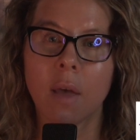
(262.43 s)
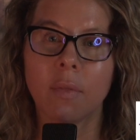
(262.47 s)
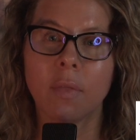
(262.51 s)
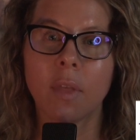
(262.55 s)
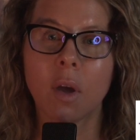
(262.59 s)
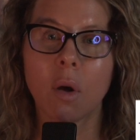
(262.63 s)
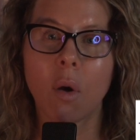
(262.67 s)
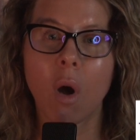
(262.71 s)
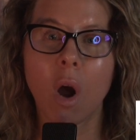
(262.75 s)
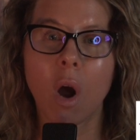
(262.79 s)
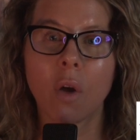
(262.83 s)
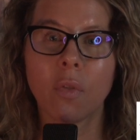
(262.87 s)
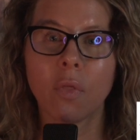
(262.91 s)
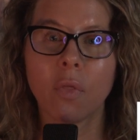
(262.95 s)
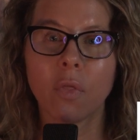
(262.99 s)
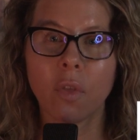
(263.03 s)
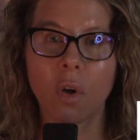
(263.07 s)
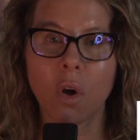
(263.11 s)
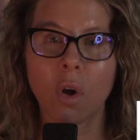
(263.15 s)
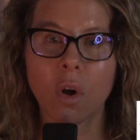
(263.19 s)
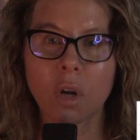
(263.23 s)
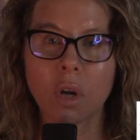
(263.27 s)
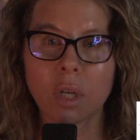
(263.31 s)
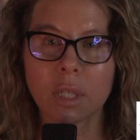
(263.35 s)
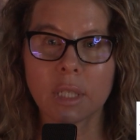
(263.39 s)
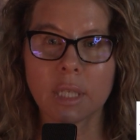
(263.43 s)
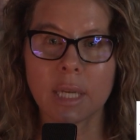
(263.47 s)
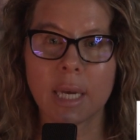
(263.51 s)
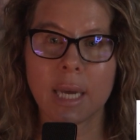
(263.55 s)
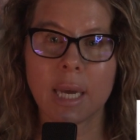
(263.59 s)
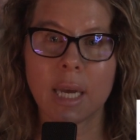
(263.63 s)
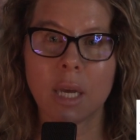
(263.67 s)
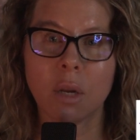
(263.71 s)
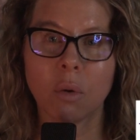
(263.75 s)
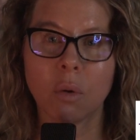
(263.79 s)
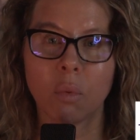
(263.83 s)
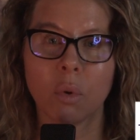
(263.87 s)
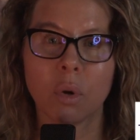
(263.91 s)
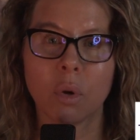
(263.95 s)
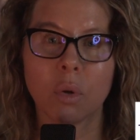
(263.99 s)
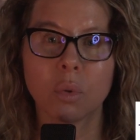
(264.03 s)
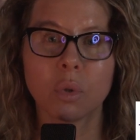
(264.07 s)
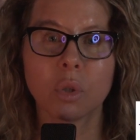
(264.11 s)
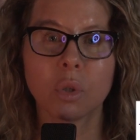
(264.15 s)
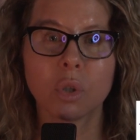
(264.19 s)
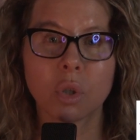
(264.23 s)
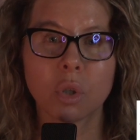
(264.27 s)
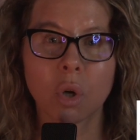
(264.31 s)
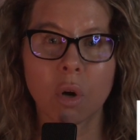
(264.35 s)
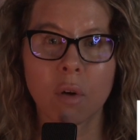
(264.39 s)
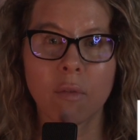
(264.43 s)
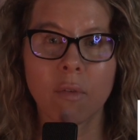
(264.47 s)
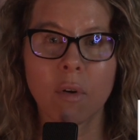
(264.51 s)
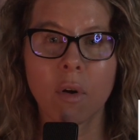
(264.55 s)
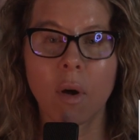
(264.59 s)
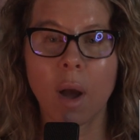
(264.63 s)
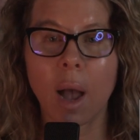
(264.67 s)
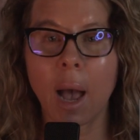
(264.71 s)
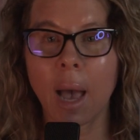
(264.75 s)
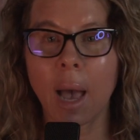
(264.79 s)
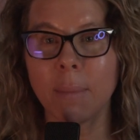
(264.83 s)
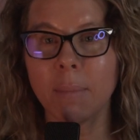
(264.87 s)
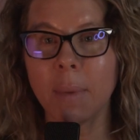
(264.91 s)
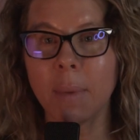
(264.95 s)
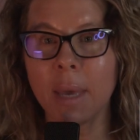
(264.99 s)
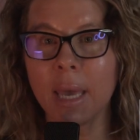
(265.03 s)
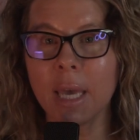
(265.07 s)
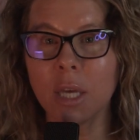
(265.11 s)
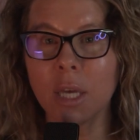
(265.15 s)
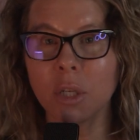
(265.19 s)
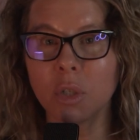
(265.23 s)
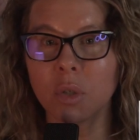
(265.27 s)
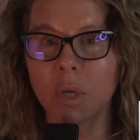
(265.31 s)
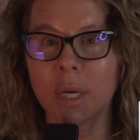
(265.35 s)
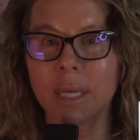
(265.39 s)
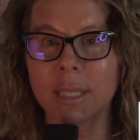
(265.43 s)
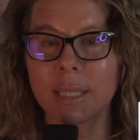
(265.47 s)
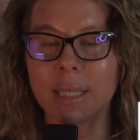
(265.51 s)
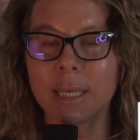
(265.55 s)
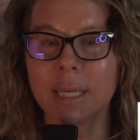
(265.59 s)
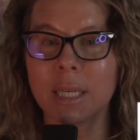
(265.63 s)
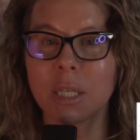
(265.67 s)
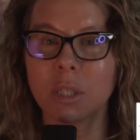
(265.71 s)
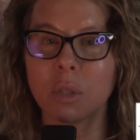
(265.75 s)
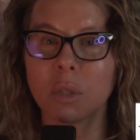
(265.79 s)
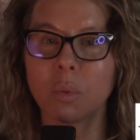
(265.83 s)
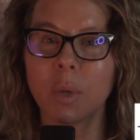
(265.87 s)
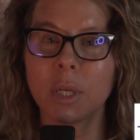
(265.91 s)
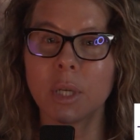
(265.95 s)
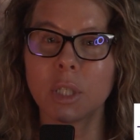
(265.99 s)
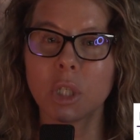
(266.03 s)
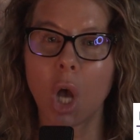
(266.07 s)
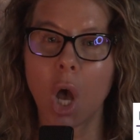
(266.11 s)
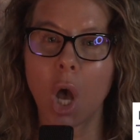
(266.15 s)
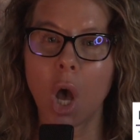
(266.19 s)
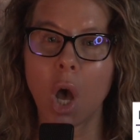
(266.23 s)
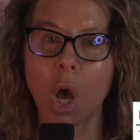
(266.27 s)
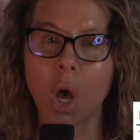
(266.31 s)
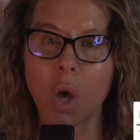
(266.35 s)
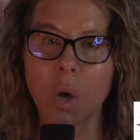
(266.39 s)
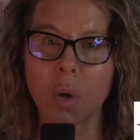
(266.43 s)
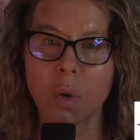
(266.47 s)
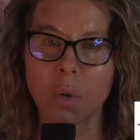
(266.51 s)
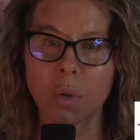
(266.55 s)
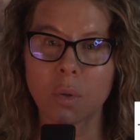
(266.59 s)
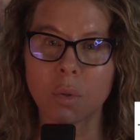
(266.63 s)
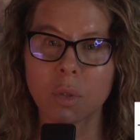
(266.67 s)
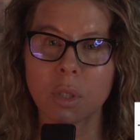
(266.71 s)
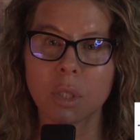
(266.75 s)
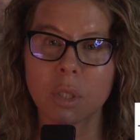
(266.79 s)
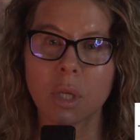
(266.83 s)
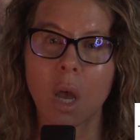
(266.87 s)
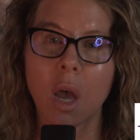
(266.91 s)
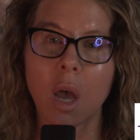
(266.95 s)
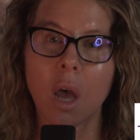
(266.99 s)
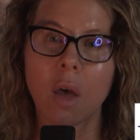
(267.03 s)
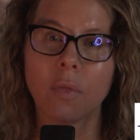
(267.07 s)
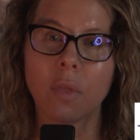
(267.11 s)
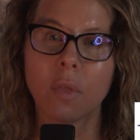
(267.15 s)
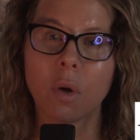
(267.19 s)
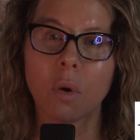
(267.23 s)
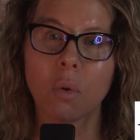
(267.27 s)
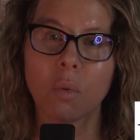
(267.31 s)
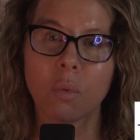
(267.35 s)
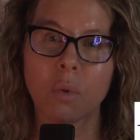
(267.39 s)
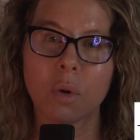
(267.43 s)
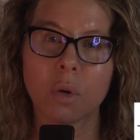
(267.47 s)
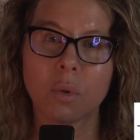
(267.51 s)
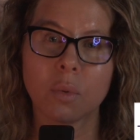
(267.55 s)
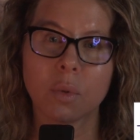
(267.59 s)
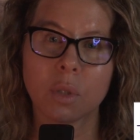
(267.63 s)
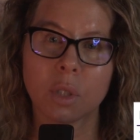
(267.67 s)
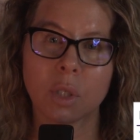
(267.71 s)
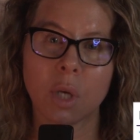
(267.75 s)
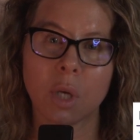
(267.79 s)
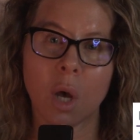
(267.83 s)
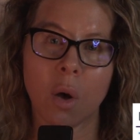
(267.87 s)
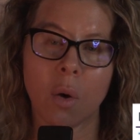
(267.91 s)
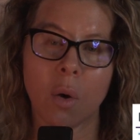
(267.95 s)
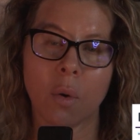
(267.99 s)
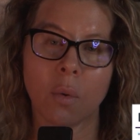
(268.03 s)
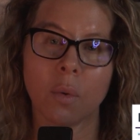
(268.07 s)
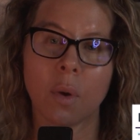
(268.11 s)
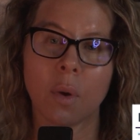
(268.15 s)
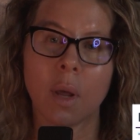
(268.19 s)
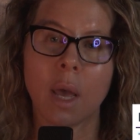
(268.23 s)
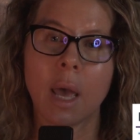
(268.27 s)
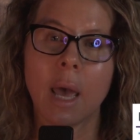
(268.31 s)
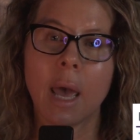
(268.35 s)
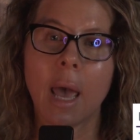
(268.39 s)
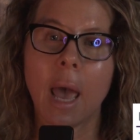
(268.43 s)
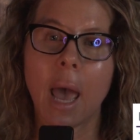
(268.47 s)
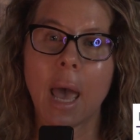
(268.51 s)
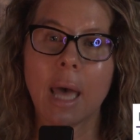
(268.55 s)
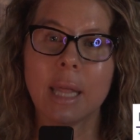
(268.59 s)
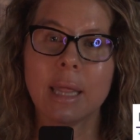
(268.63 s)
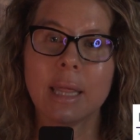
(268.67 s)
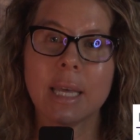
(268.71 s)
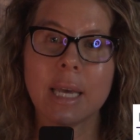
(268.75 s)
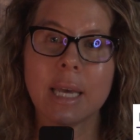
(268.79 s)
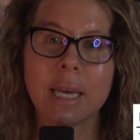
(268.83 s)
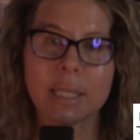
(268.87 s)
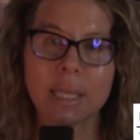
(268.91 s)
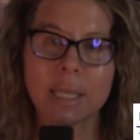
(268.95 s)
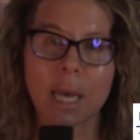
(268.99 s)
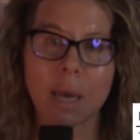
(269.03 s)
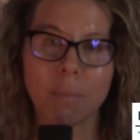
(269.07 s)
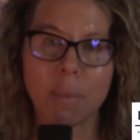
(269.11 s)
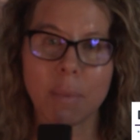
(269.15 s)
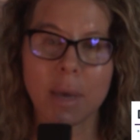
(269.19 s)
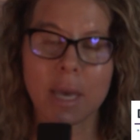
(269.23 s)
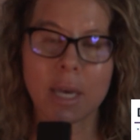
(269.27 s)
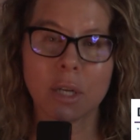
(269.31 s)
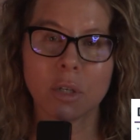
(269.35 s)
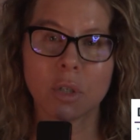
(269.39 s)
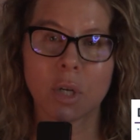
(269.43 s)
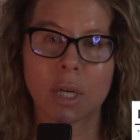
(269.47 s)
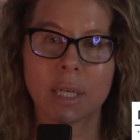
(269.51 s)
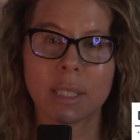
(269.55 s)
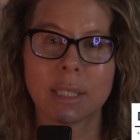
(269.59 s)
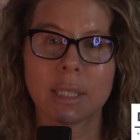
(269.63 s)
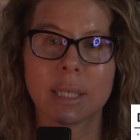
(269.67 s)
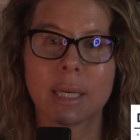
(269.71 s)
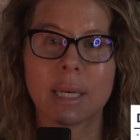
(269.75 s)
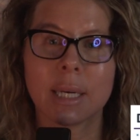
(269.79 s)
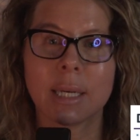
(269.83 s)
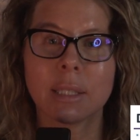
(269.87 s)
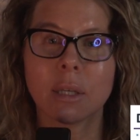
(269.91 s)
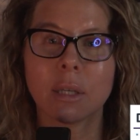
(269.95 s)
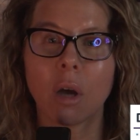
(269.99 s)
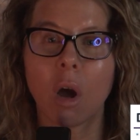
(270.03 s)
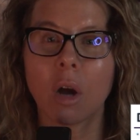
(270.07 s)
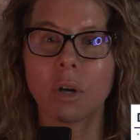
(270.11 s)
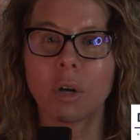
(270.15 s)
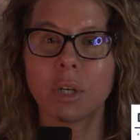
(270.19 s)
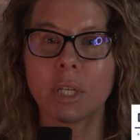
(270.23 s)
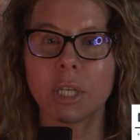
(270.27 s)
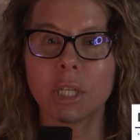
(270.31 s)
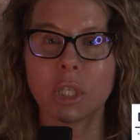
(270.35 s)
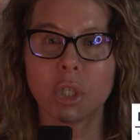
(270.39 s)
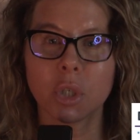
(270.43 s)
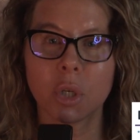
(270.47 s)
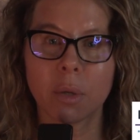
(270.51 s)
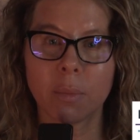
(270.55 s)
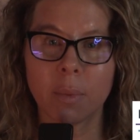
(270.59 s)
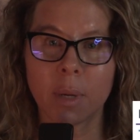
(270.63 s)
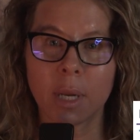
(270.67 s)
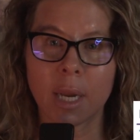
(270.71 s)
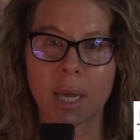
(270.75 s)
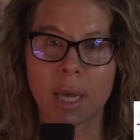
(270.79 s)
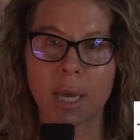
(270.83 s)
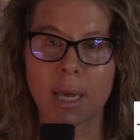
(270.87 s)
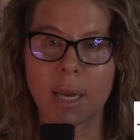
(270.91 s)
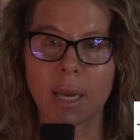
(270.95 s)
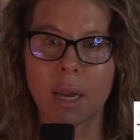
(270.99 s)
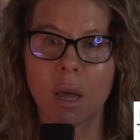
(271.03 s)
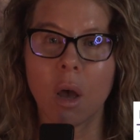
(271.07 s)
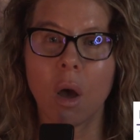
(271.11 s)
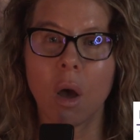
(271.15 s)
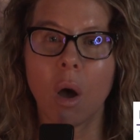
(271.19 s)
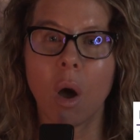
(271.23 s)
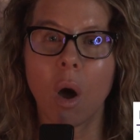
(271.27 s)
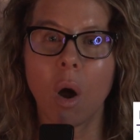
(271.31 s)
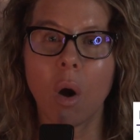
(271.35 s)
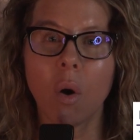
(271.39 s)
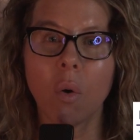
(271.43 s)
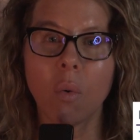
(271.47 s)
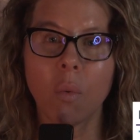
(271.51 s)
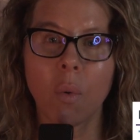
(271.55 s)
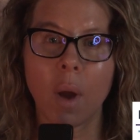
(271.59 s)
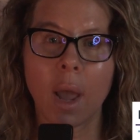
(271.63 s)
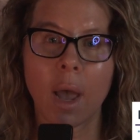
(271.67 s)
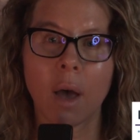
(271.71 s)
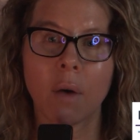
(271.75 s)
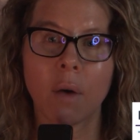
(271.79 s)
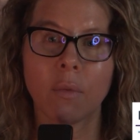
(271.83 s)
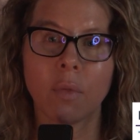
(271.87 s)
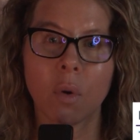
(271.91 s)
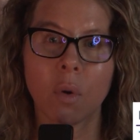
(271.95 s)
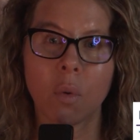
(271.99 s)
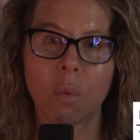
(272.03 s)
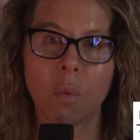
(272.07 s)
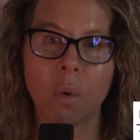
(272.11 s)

There are 13 root server IP addresses which host the root zone, and these IP addresses are distributed around the